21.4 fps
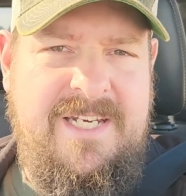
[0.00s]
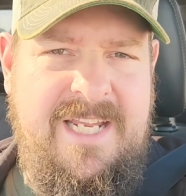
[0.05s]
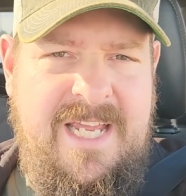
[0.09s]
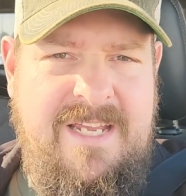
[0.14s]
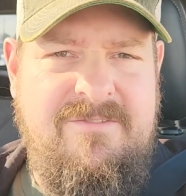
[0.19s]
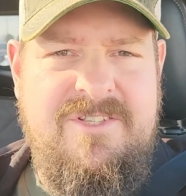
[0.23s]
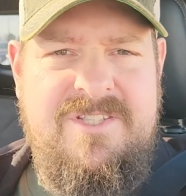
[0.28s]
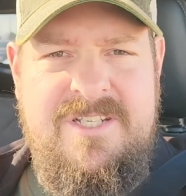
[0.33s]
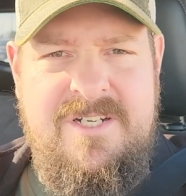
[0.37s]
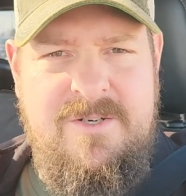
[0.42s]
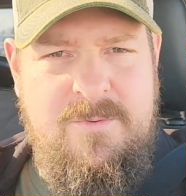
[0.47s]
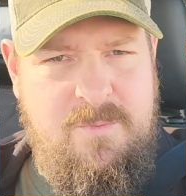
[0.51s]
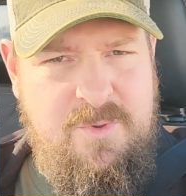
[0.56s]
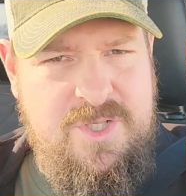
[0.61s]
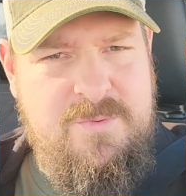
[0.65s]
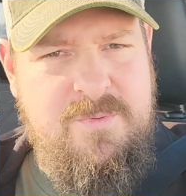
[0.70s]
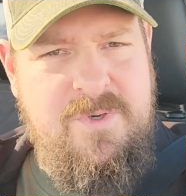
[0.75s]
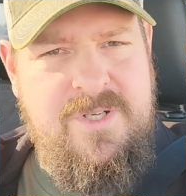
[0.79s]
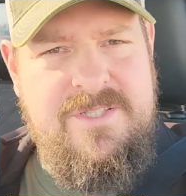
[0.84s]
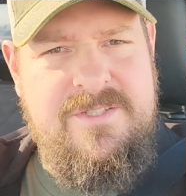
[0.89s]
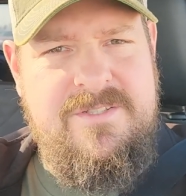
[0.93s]
Davidson and
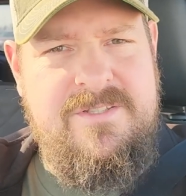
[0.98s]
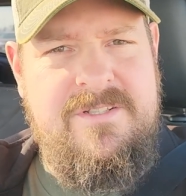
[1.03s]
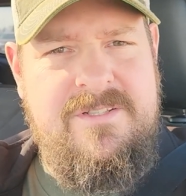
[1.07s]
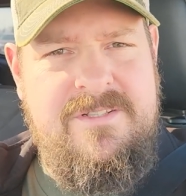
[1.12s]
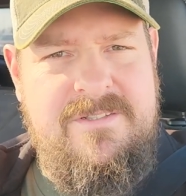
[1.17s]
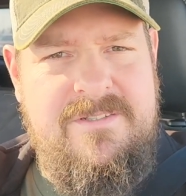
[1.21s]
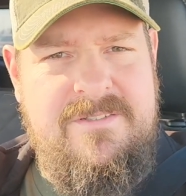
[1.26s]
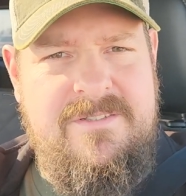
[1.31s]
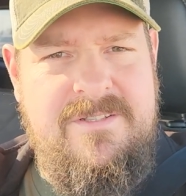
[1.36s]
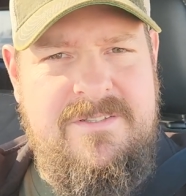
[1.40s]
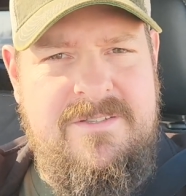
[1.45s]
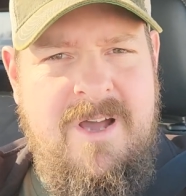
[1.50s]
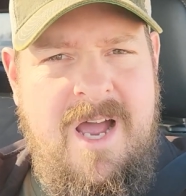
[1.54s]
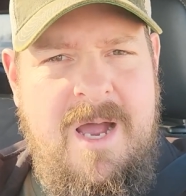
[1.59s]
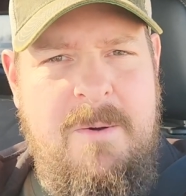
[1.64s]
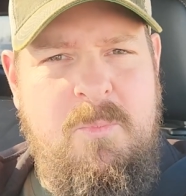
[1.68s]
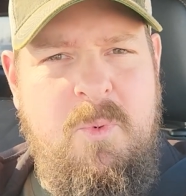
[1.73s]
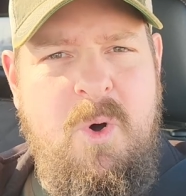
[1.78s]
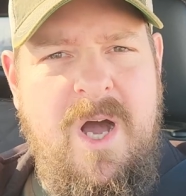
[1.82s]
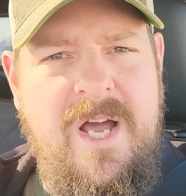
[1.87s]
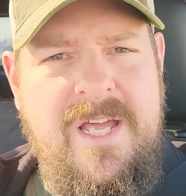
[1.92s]
which one's the
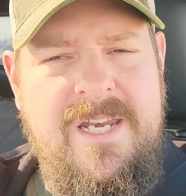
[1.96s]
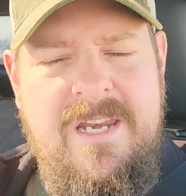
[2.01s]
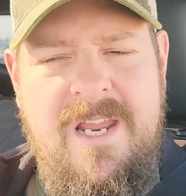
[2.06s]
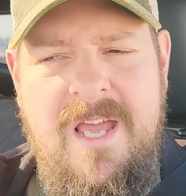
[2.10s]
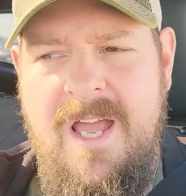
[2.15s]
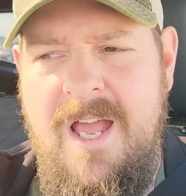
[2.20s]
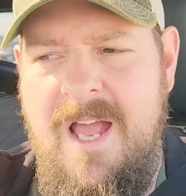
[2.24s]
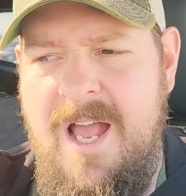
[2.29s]
top one.